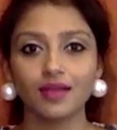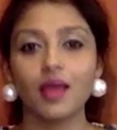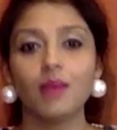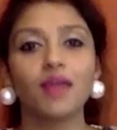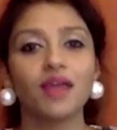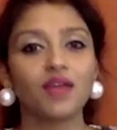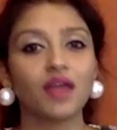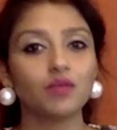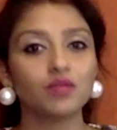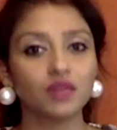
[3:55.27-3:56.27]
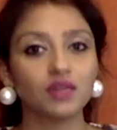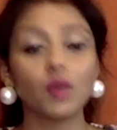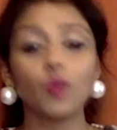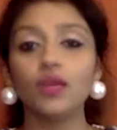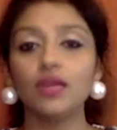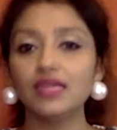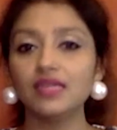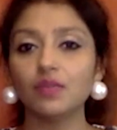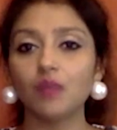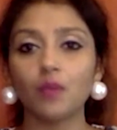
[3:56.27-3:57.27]
Mary-Anne Musonda will lead
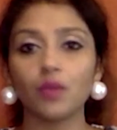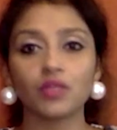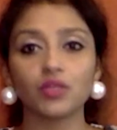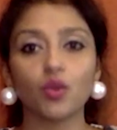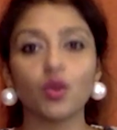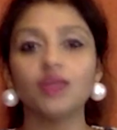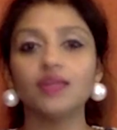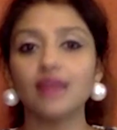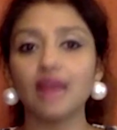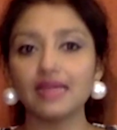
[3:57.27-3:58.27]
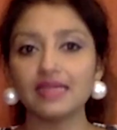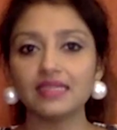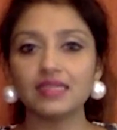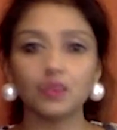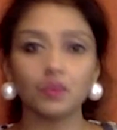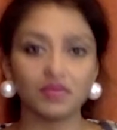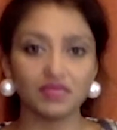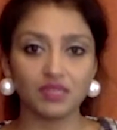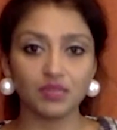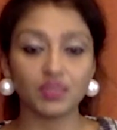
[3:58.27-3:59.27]
Zimbabwe's squad in the ICC Women's
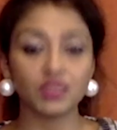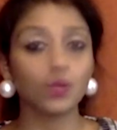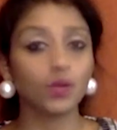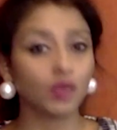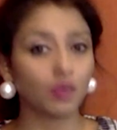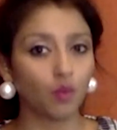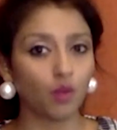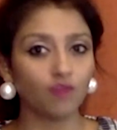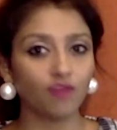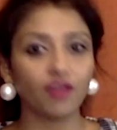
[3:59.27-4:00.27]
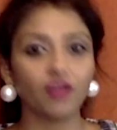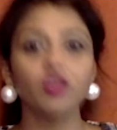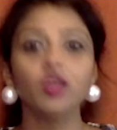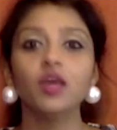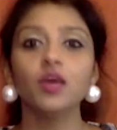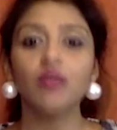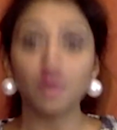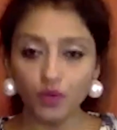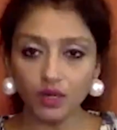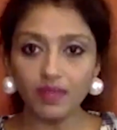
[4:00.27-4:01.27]
T20 World Cup qualifier that
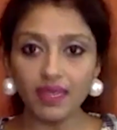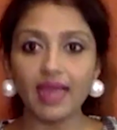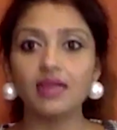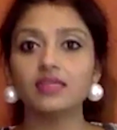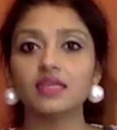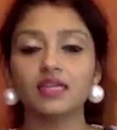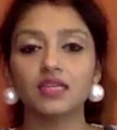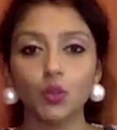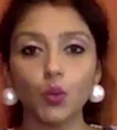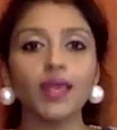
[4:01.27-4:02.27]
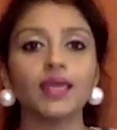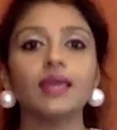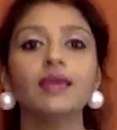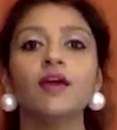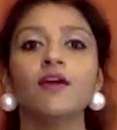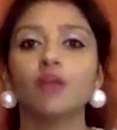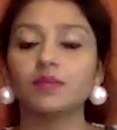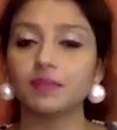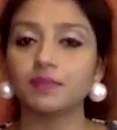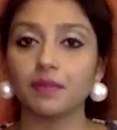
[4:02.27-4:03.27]
will be held in UAE from
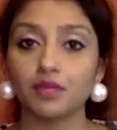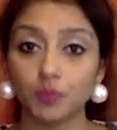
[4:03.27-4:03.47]
September